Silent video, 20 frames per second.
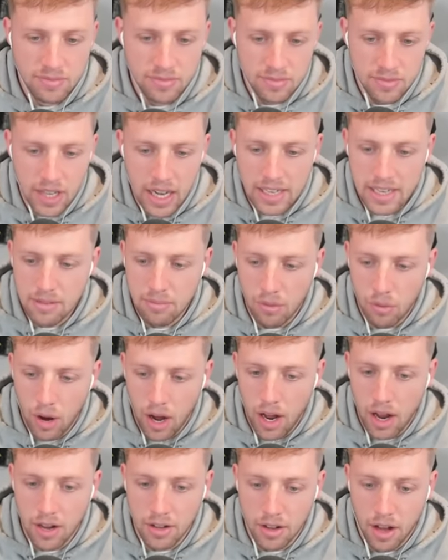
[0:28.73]
I didn't,
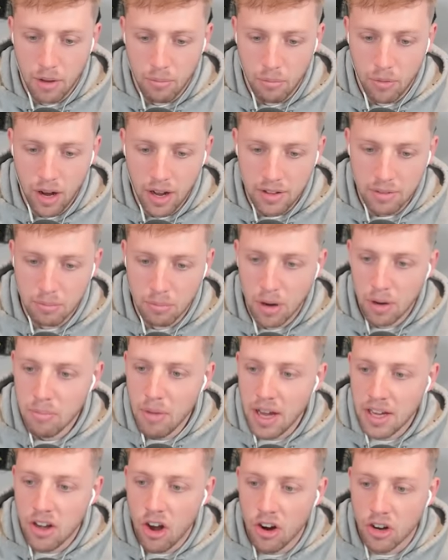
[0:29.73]
I, I, my, my
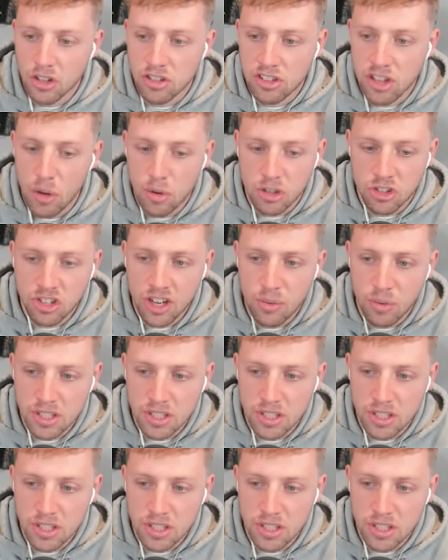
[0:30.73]
car looks slow as shit. What's